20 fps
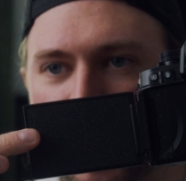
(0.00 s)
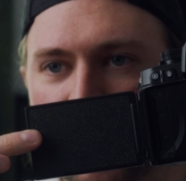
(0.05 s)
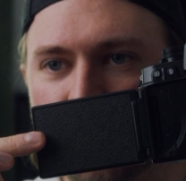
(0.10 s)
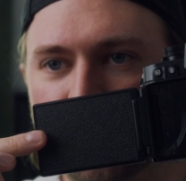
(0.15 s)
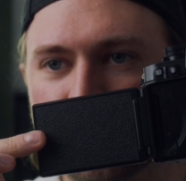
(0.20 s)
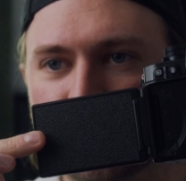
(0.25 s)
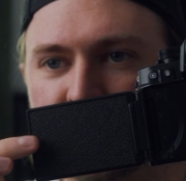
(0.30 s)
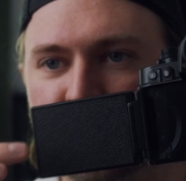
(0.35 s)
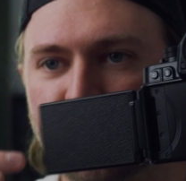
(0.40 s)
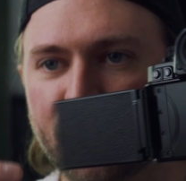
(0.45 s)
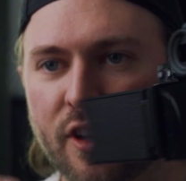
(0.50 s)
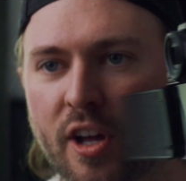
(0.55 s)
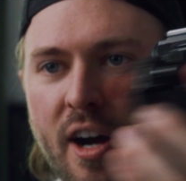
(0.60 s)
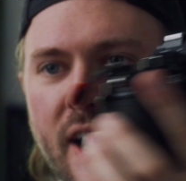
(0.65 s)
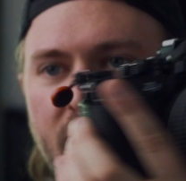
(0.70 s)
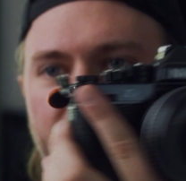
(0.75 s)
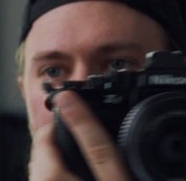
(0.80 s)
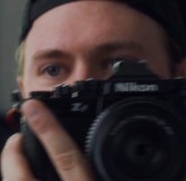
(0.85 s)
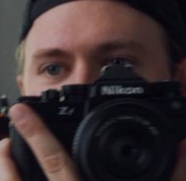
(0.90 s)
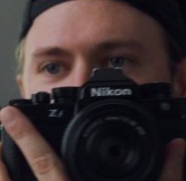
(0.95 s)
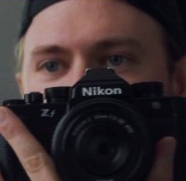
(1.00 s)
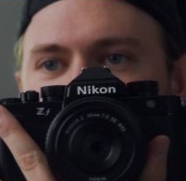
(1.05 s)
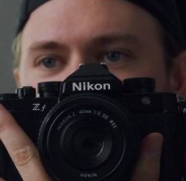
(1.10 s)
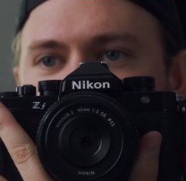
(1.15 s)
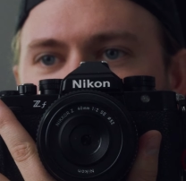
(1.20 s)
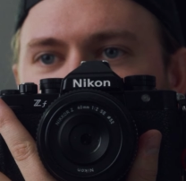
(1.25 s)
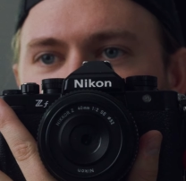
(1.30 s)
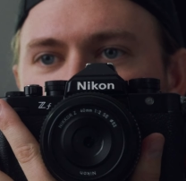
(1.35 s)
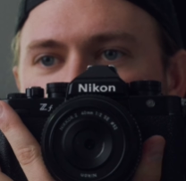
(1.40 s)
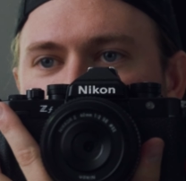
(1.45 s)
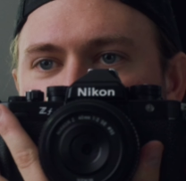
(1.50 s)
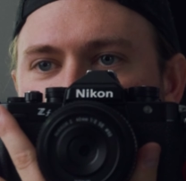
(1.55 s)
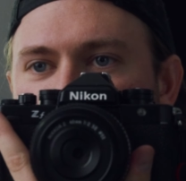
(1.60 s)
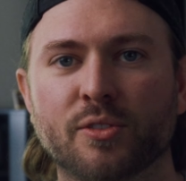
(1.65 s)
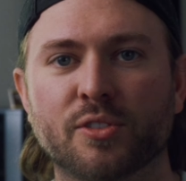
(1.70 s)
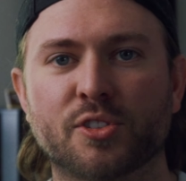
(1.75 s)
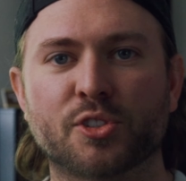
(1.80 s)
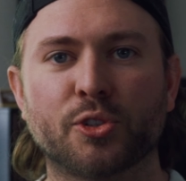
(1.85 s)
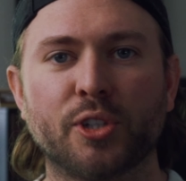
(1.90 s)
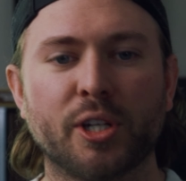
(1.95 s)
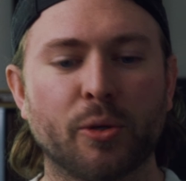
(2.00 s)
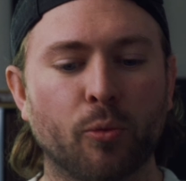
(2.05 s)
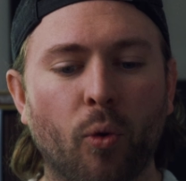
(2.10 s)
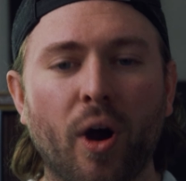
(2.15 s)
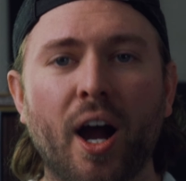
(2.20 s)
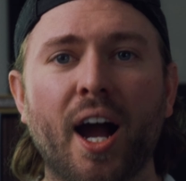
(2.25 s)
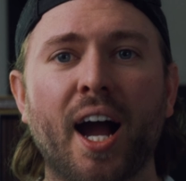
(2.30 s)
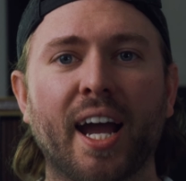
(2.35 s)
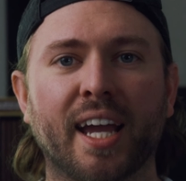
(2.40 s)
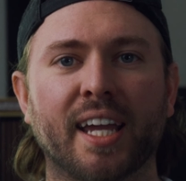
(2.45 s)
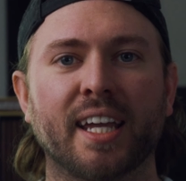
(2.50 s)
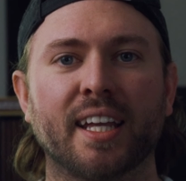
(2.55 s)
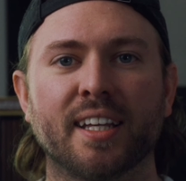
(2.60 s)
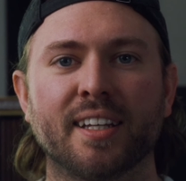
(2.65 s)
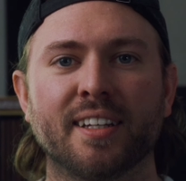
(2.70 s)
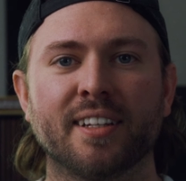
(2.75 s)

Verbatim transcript: out vlog style screen. Why?